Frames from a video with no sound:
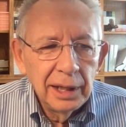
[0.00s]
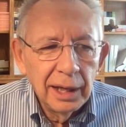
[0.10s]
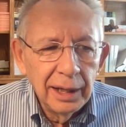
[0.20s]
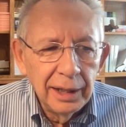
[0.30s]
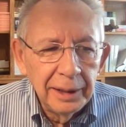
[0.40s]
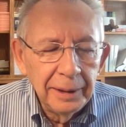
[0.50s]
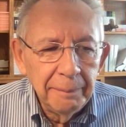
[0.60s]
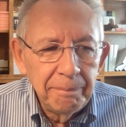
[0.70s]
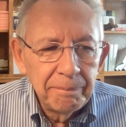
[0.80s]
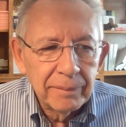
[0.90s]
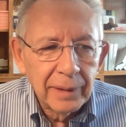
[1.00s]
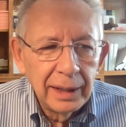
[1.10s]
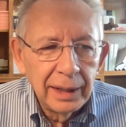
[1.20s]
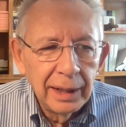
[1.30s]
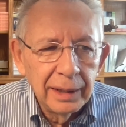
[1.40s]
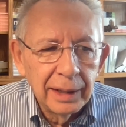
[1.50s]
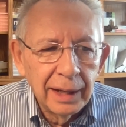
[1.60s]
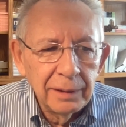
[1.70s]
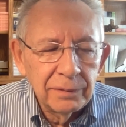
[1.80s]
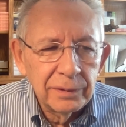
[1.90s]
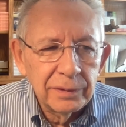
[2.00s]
And I